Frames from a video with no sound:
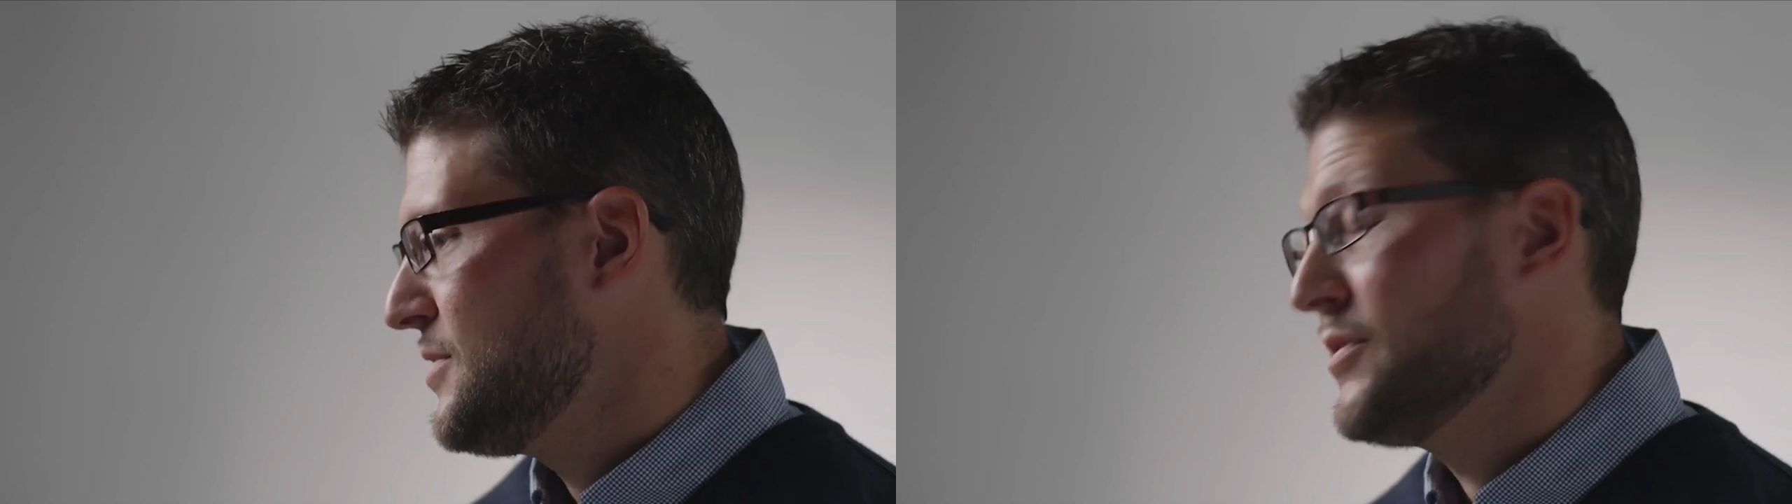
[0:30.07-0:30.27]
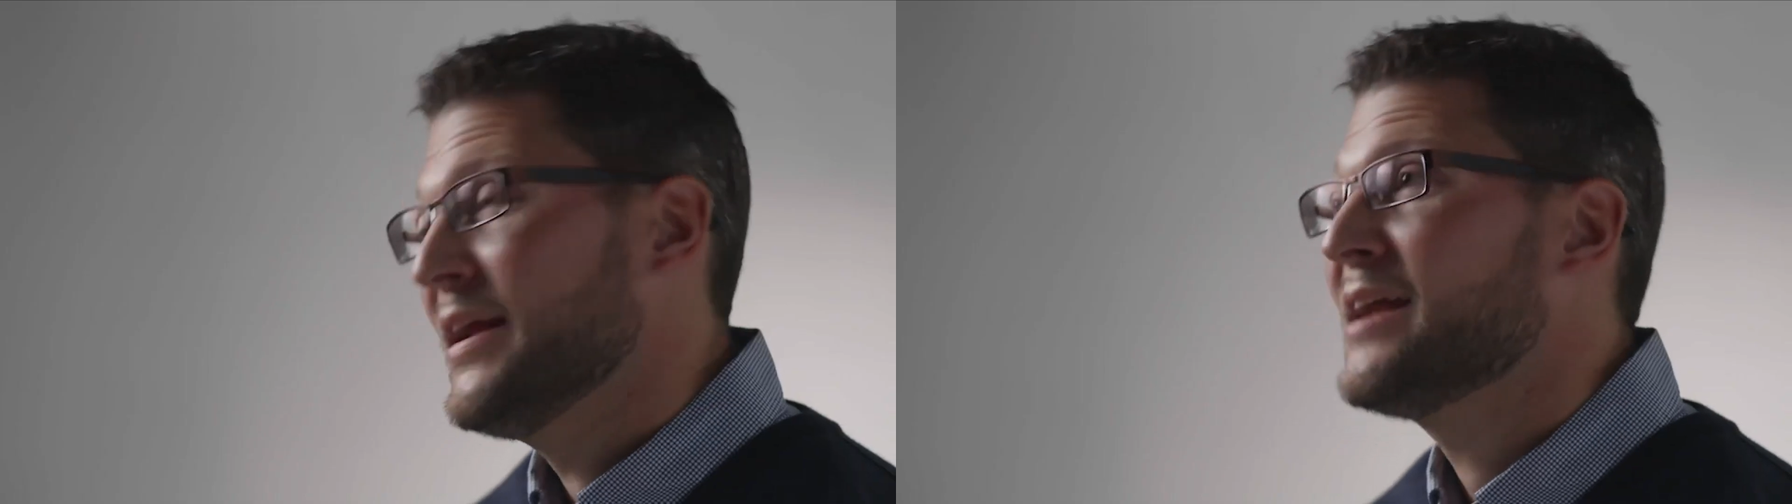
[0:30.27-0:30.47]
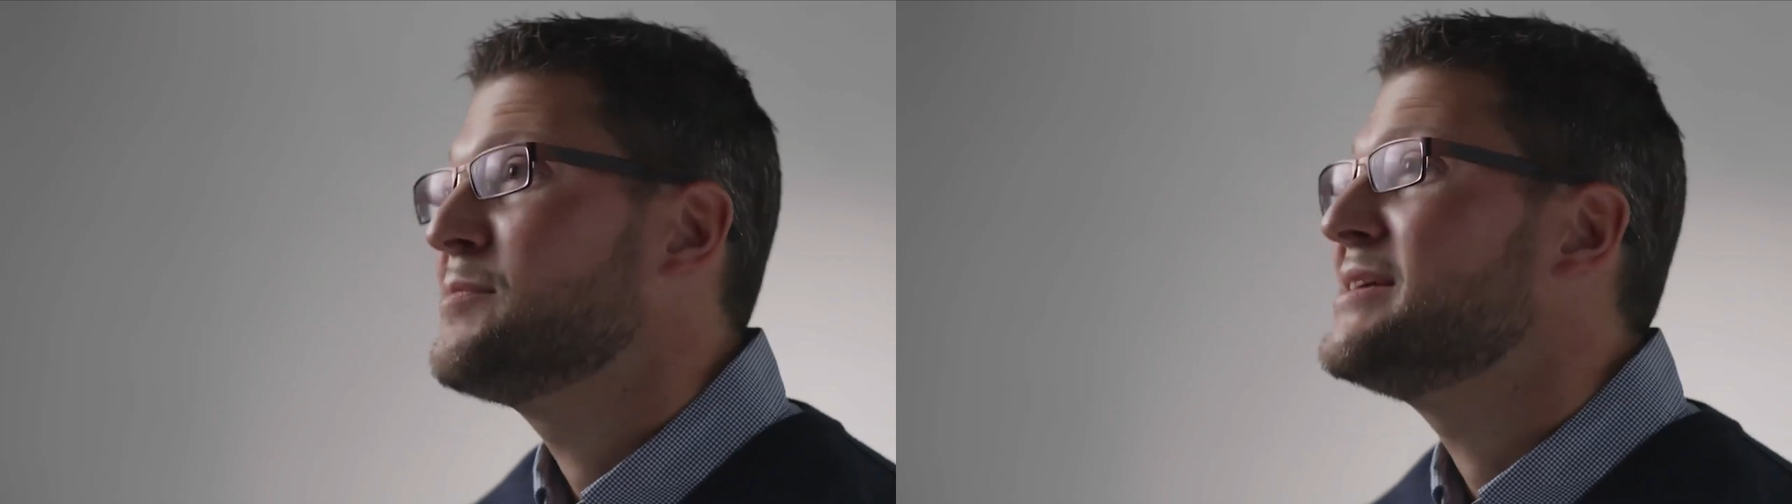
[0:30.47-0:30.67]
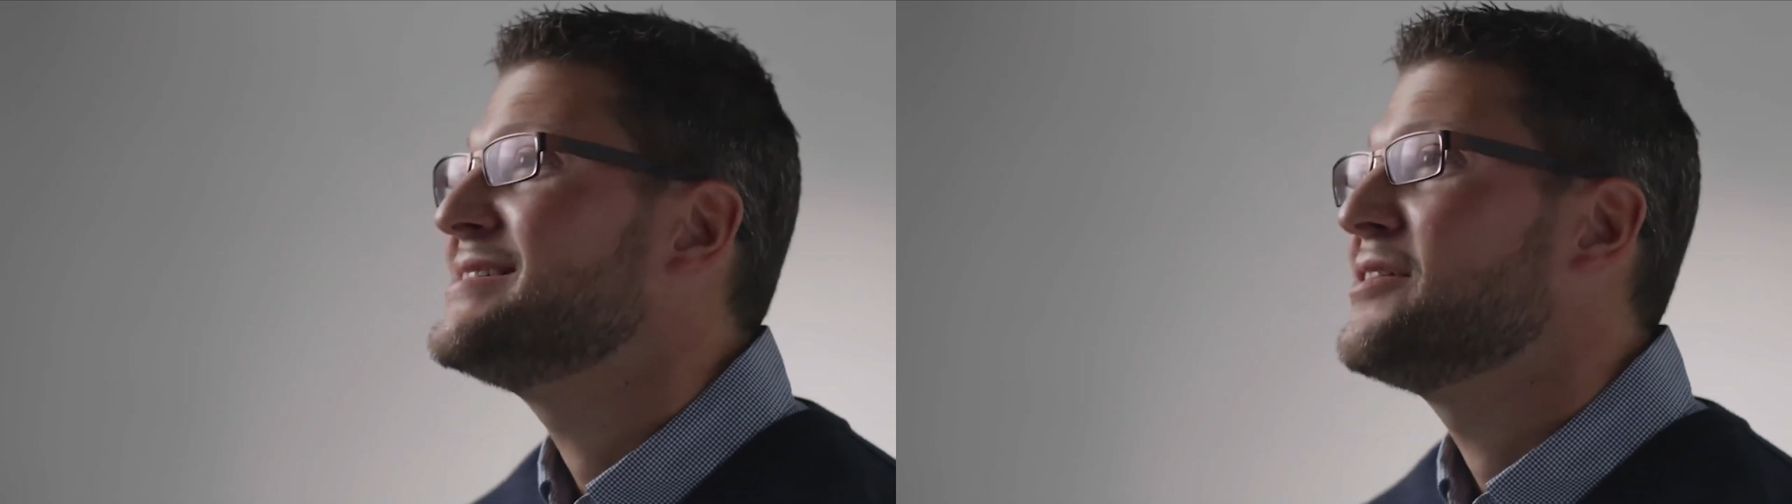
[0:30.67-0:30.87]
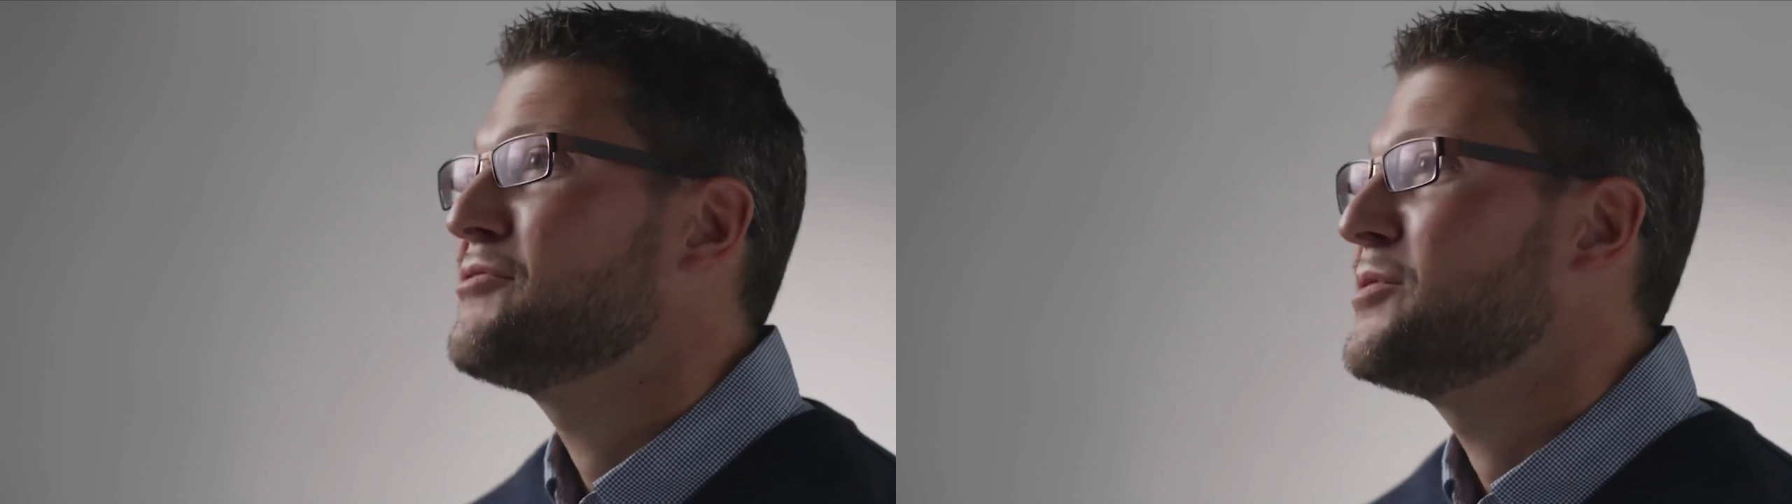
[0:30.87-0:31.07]
Their
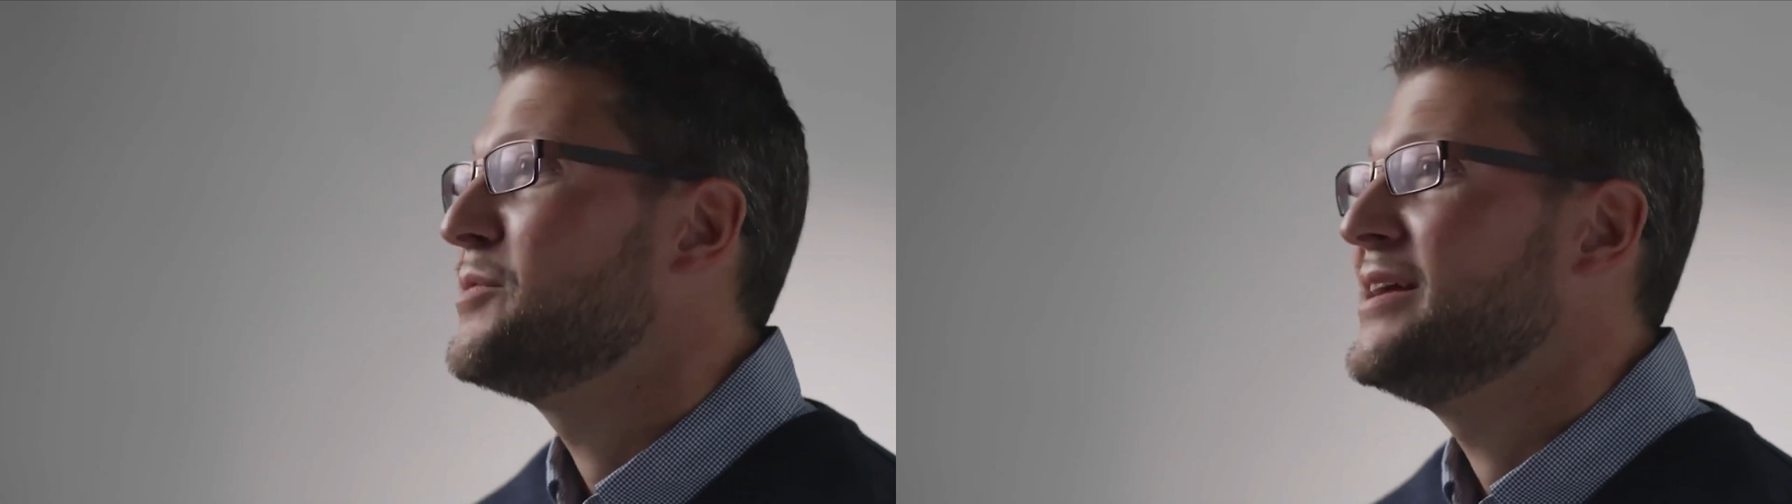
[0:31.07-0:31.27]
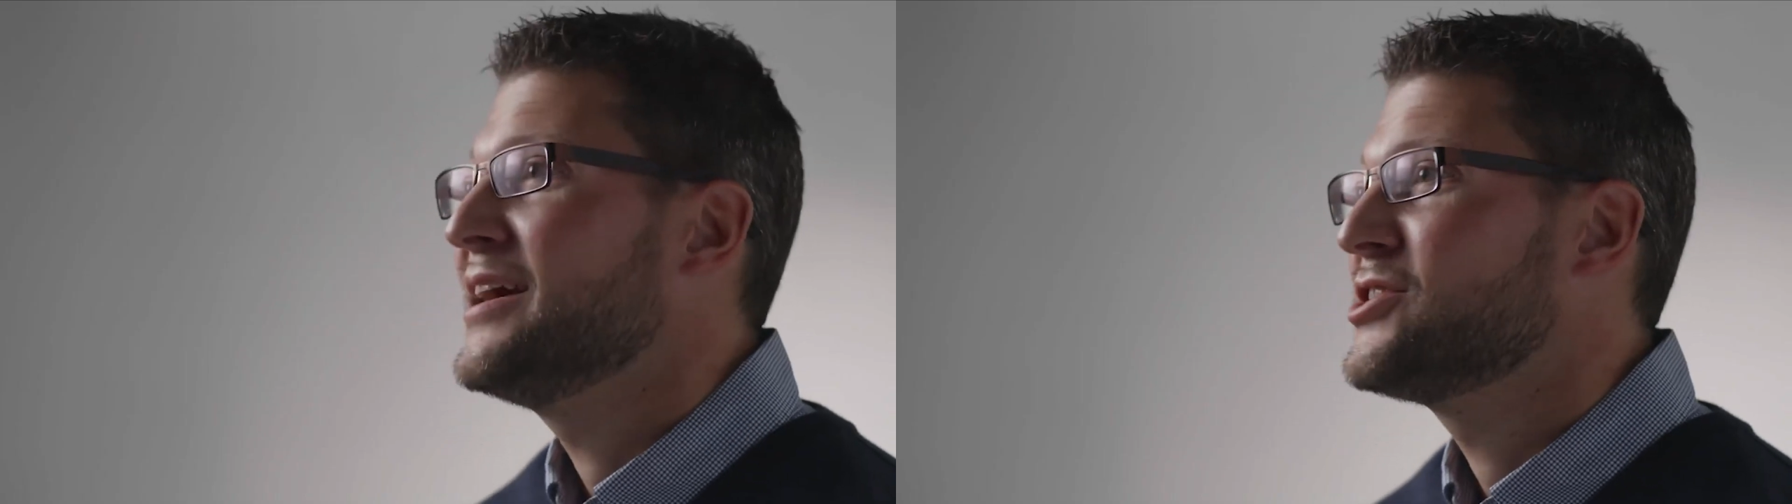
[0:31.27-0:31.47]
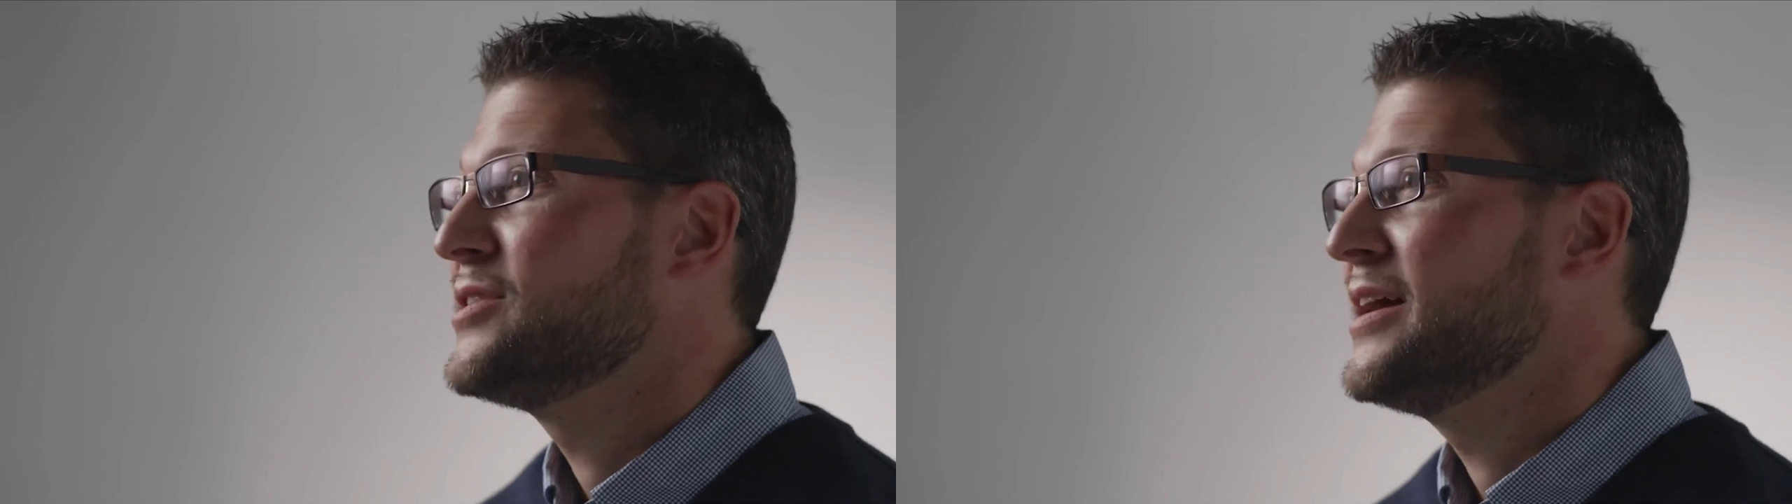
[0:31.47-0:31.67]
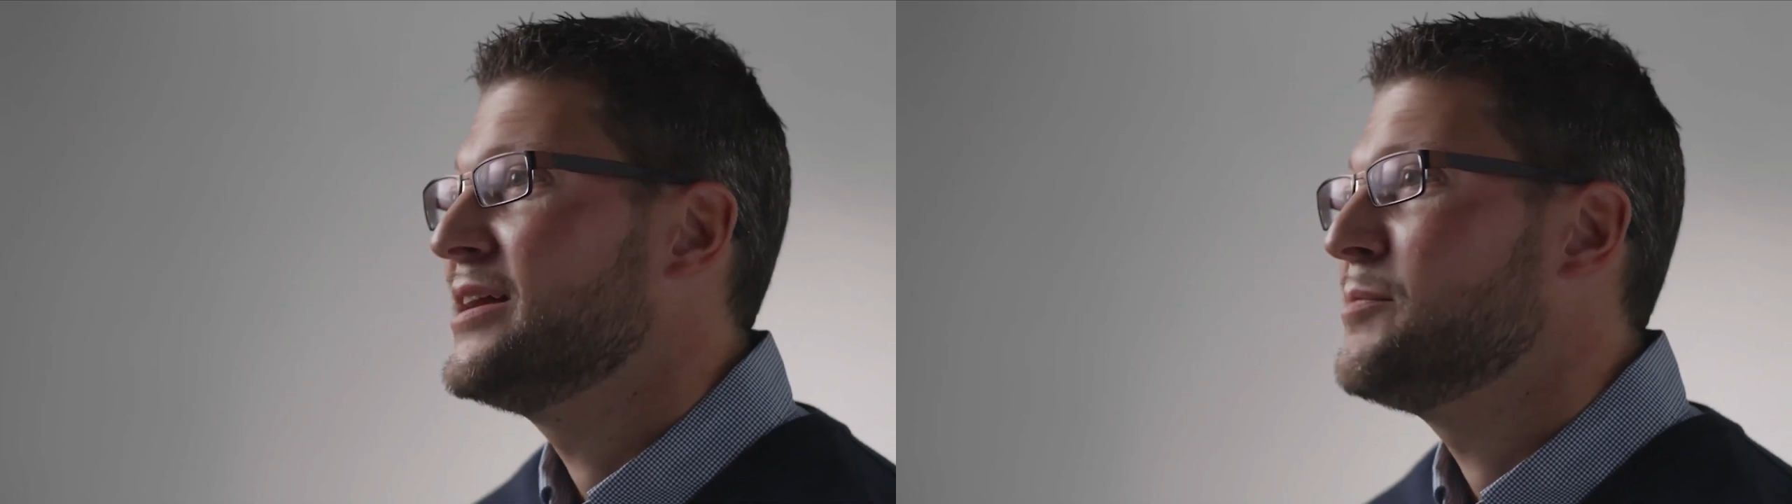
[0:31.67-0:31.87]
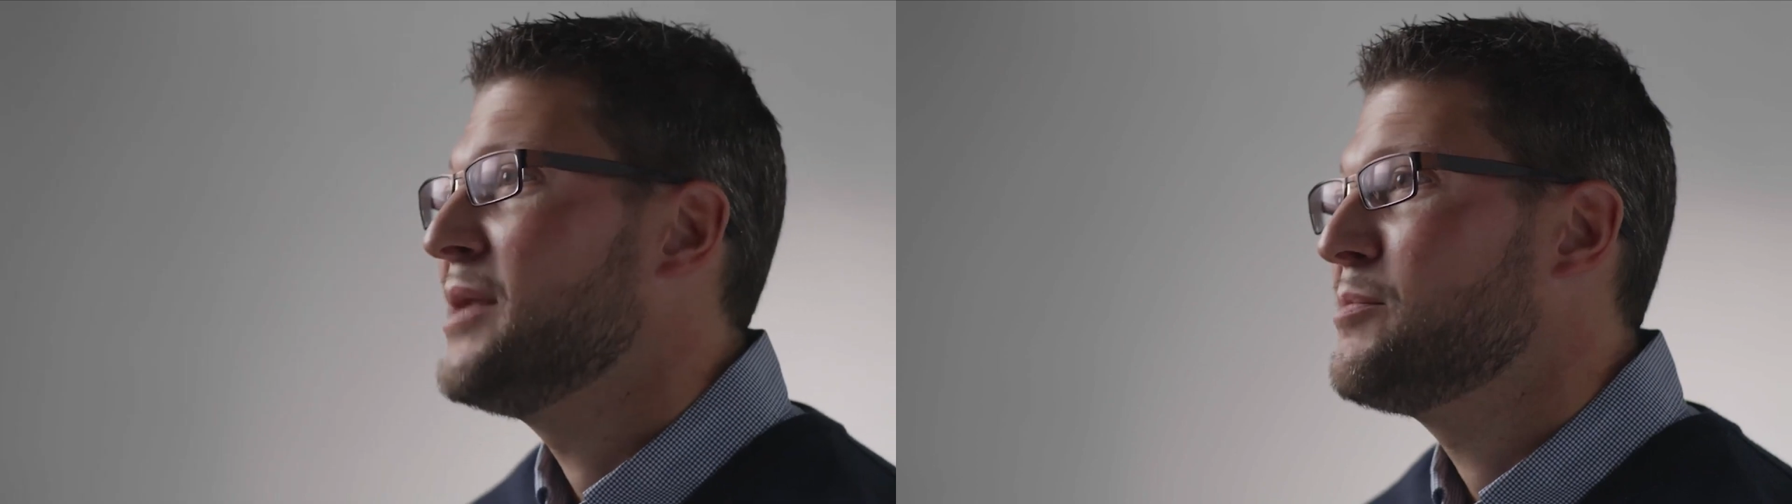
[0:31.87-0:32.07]
anatomy's different when you actually end up